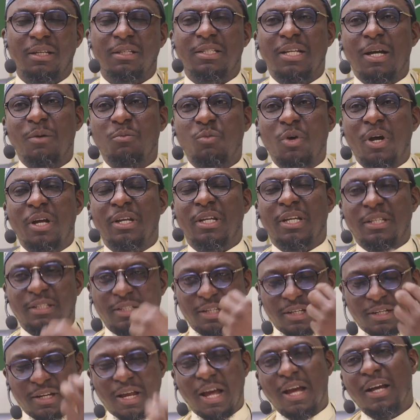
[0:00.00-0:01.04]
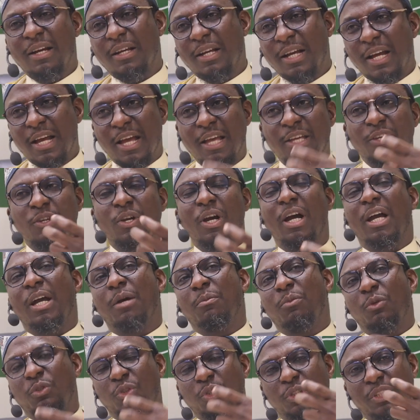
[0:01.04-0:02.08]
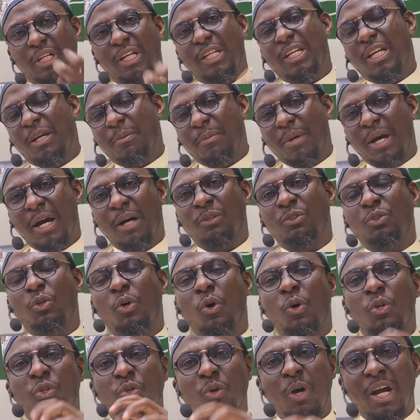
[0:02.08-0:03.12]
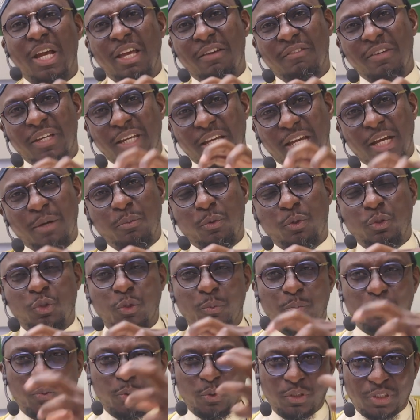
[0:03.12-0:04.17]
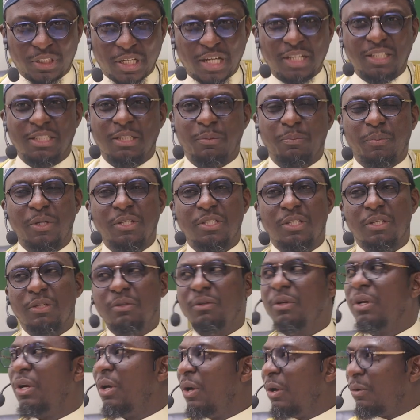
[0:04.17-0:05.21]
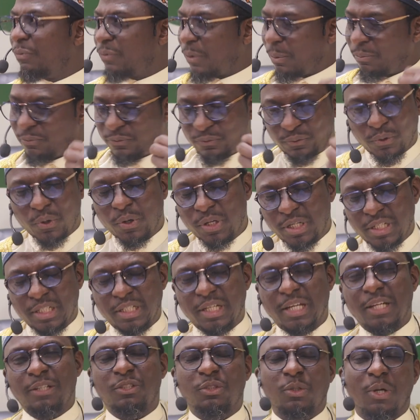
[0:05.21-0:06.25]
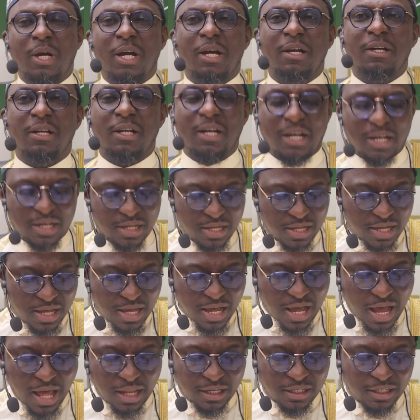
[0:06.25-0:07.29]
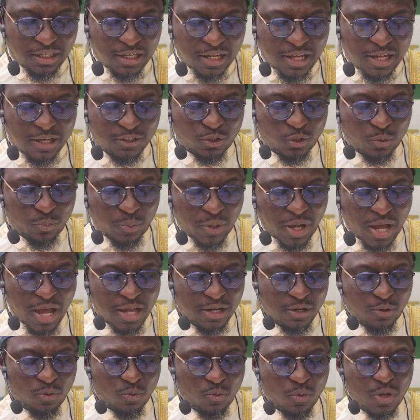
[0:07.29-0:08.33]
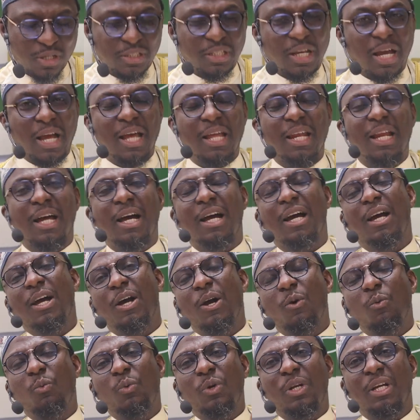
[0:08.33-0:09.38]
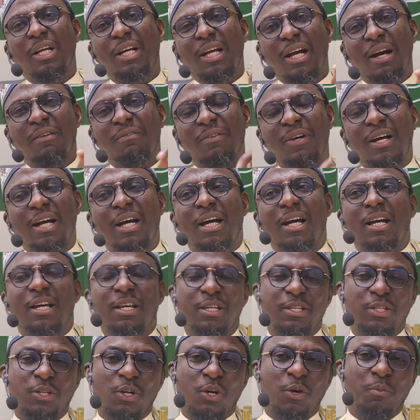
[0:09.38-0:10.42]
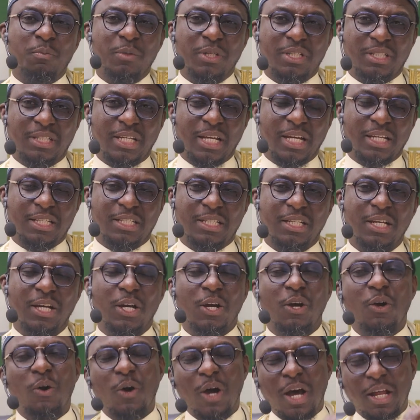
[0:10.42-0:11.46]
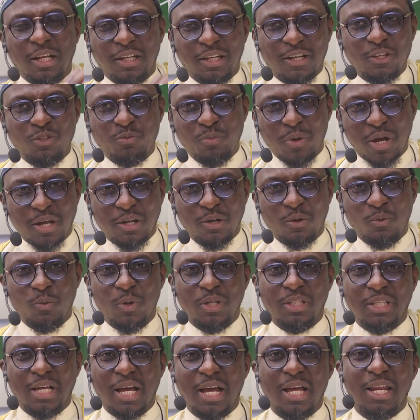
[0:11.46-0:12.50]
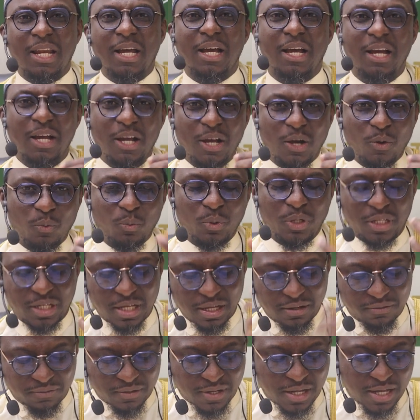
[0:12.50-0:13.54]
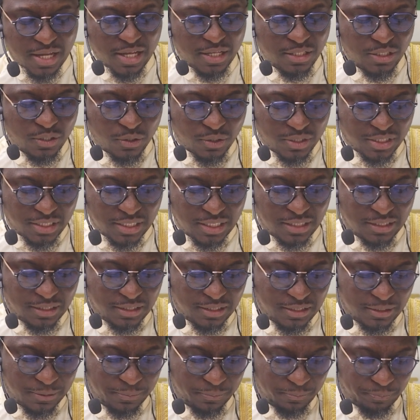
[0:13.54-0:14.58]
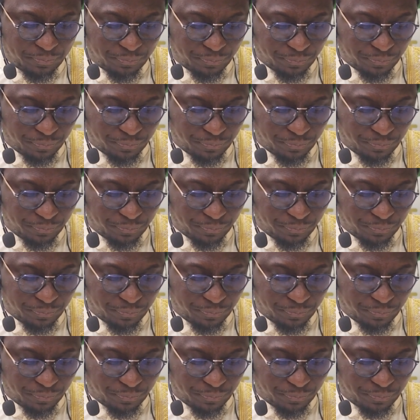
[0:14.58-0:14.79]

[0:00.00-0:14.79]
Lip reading: someone is in anger and you are able to take him out, or you are even able to protect the person from falling into anger, Allah subhanahu wa ta'ala will cover your mistakes, or Allah subhanahu wa ta'ala will cover your sins.